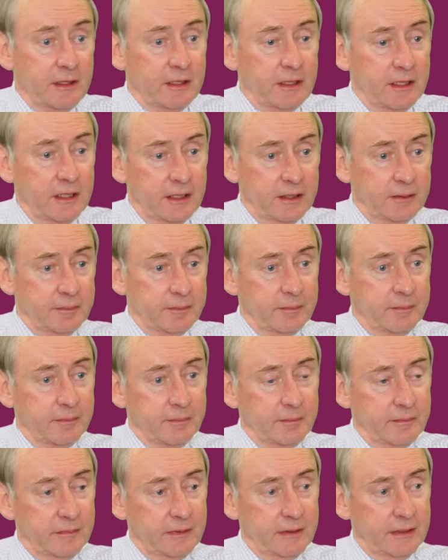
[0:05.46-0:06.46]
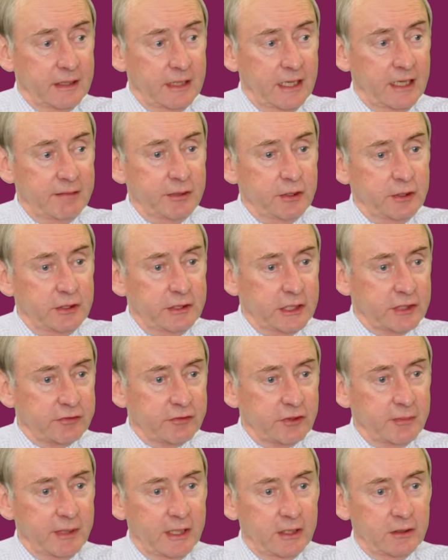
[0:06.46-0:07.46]
I've been doing this
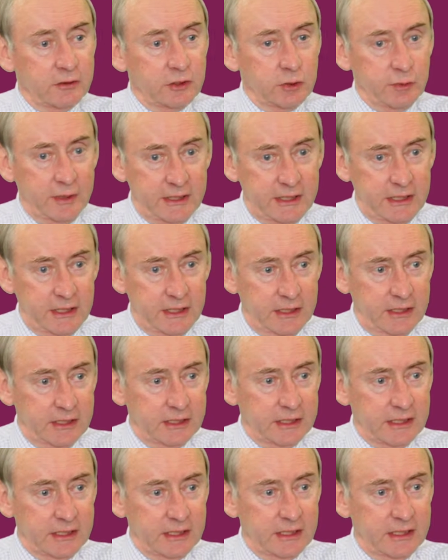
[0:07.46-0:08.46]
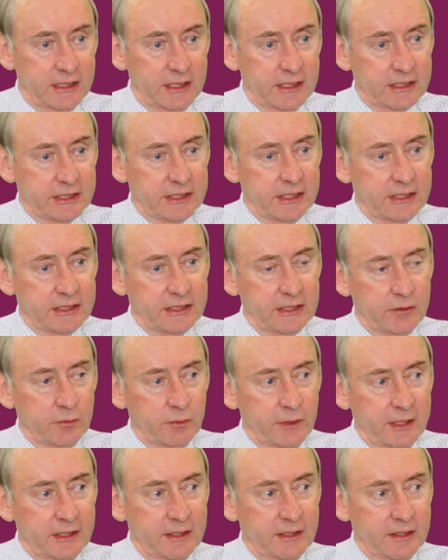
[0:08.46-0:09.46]
for about 20 years, and I started
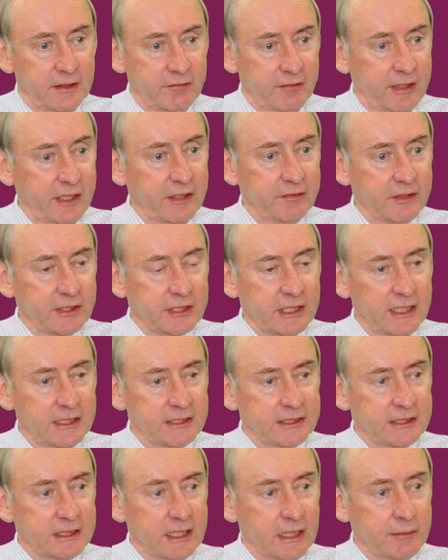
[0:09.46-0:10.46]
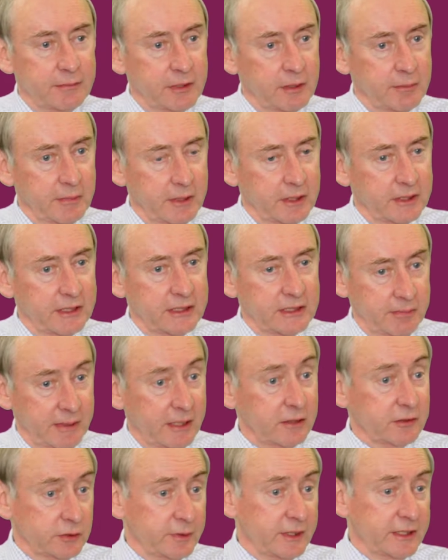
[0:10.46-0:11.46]
when the very first lasers came on the market
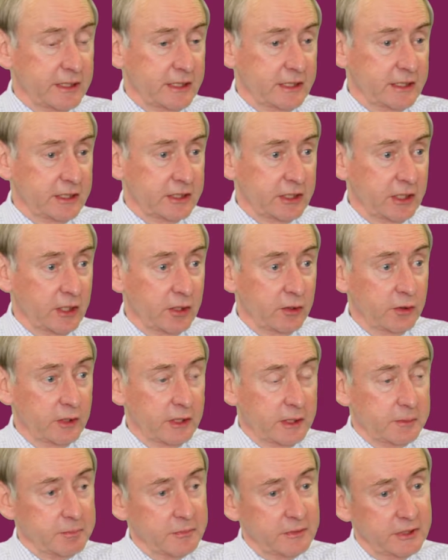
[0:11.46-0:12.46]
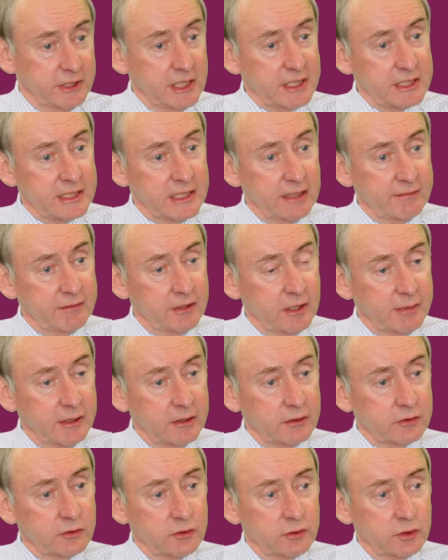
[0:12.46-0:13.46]
about 20 years ago. Since then I've done
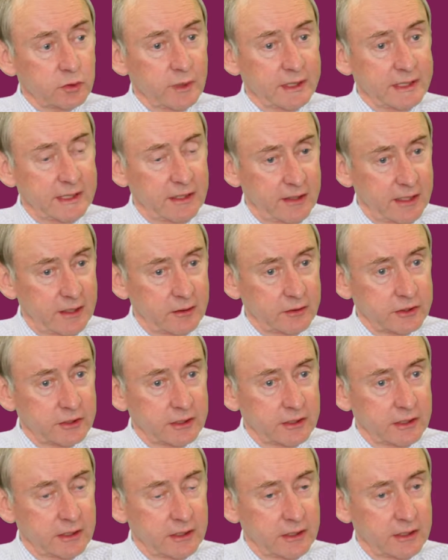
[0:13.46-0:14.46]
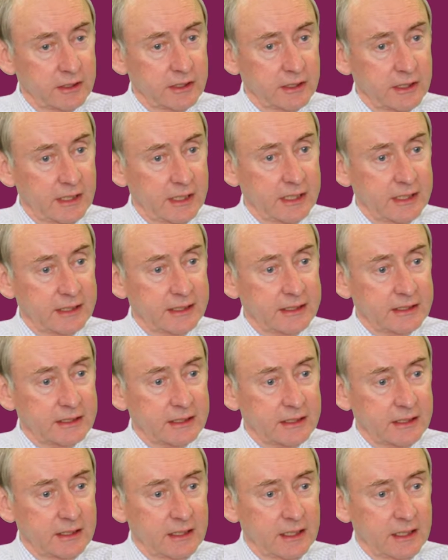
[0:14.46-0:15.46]
about 20,000 eyes,
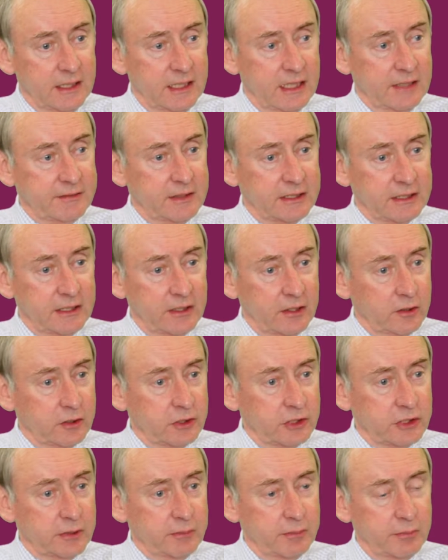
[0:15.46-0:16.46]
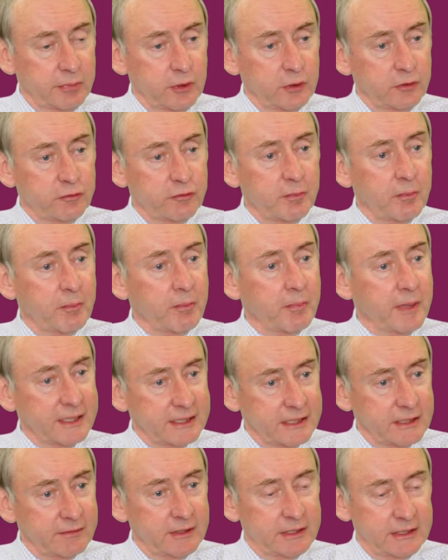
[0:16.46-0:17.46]
and the technology has improved
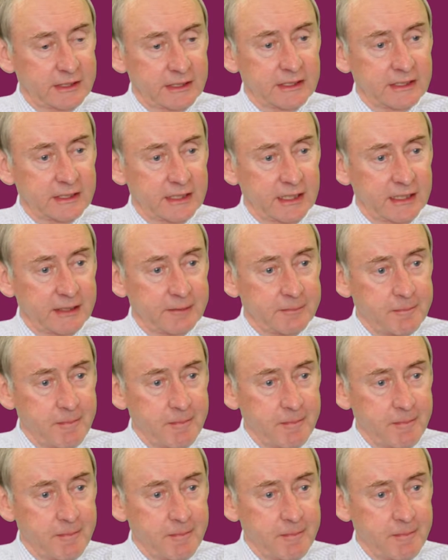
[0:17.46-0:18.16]
massively since then.